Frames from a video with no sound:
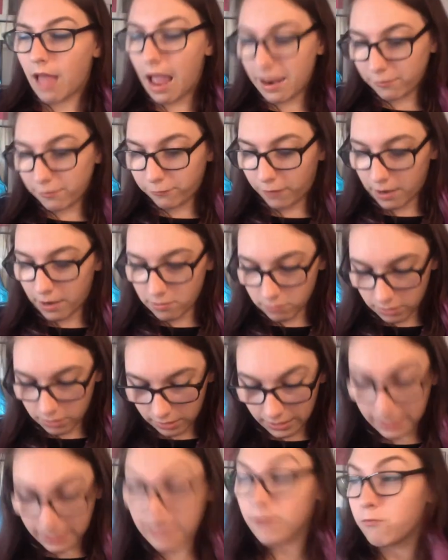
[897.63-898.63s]
found,
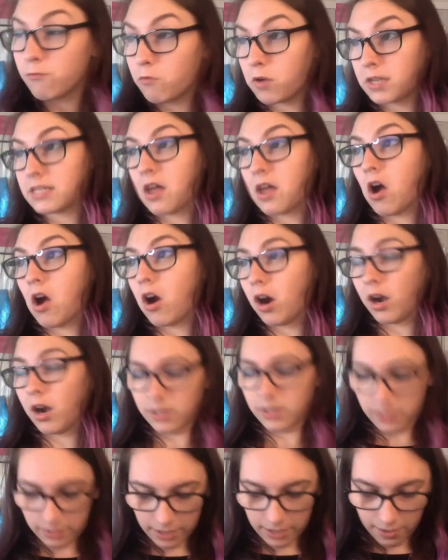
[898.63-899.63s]
like, it was hard.
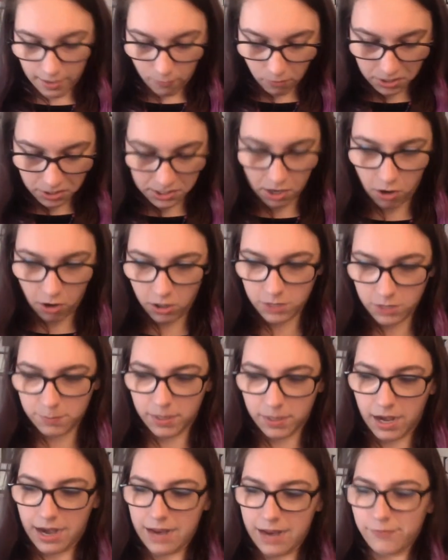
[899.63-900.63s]
It was hard, but
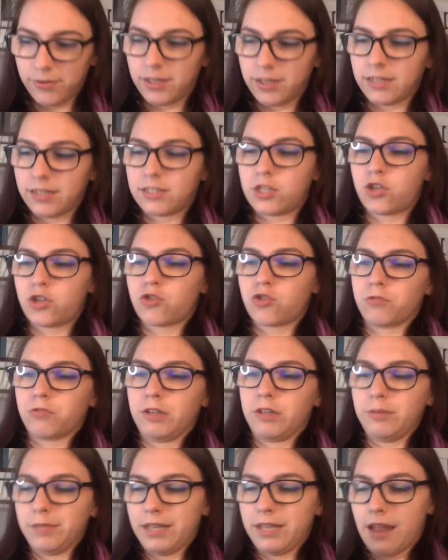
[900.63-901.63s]
I have an
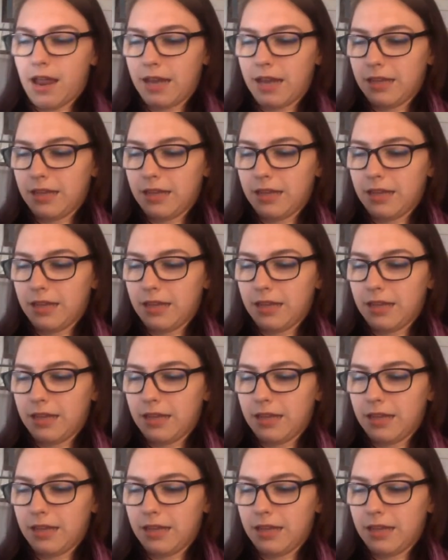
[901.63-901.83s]
extremely high